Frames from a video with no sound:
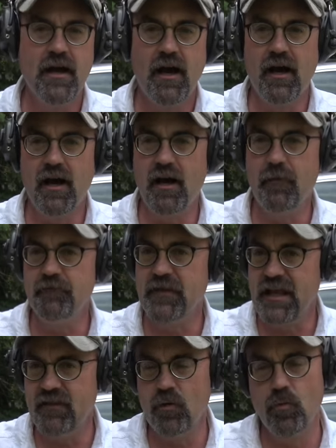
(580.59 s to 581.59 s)

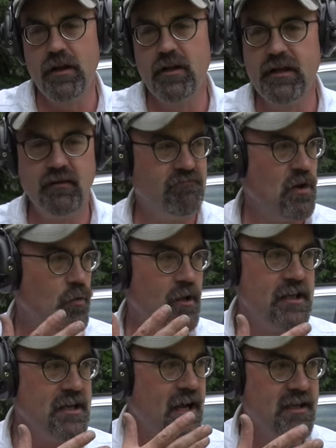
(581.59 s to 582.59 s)
And they're really
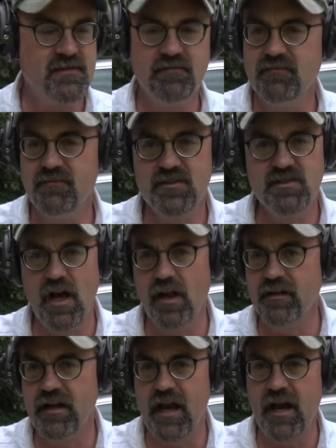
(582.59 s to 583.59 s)
nice,
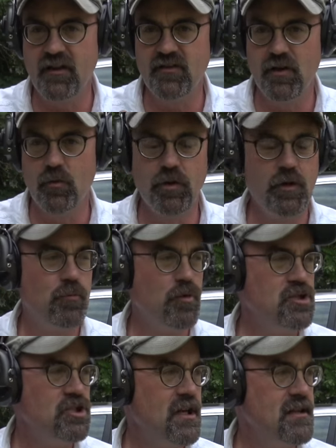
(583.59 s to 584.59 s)
solid guys, and I really
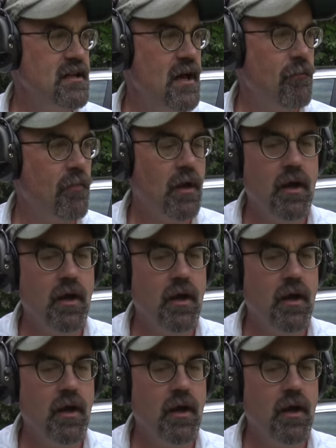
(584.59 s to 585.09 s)
appreciate them.